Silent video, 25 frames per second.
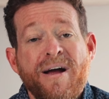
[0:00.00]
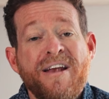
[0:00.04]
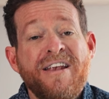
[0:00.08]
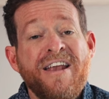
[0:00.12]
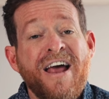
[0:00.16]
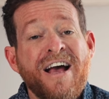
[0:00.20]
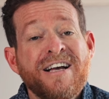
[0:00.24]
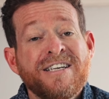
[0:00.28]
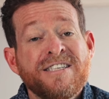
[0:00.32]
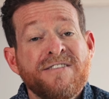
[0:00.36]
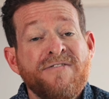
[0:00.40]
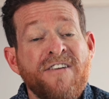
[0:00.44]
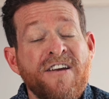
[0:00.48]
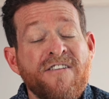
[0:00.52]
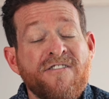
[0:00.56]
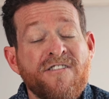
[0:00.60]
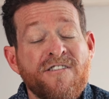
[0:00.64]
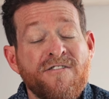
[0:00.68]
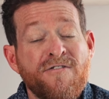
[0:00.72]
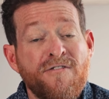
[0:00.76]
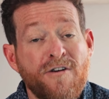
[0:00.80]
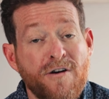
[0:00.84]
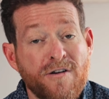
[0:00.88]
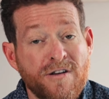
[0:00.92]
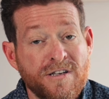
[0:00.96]
next
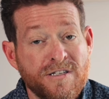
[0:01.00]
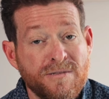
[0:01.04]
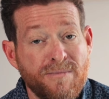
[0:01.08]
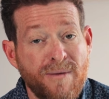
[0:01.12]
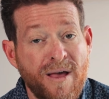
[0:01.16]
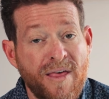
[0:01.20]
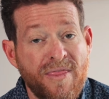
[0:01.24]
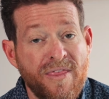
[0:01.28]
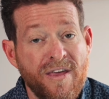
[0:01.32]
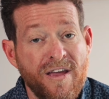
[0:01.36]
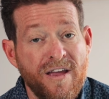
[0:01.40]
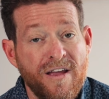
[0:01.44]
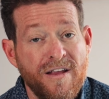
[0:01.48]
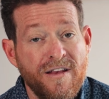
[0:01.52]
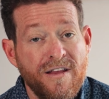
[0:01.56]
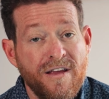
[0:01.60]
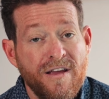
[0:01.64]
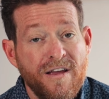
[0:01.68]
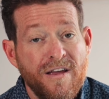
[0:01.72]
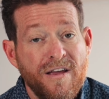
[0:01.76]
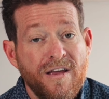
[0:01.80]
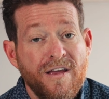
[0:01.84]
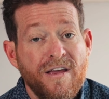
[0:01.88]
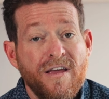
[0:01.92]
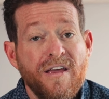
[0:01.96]
favorite focus method
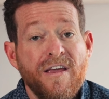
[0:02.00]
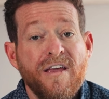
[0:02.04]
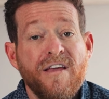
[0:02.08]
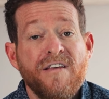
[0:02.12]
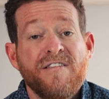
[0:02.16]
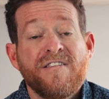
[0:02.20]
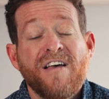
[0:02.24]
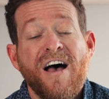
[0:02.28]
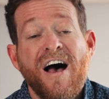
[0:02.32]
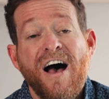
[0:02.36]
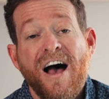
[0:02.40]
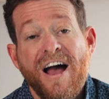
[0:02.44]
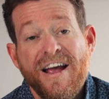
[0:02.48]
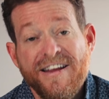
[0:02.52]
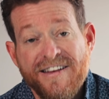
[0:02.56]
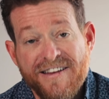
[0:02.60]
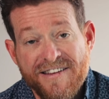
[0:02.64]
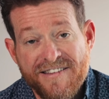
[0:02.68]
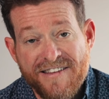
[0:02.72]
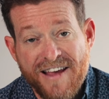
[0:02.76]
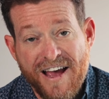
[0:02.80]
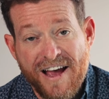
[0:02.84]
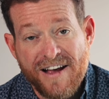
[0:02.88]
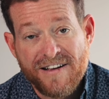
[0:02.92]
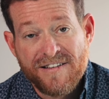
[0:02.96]
is eye
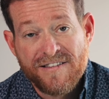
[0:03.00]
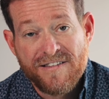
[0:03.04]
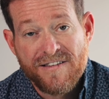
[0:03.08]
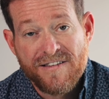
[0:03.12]
detect.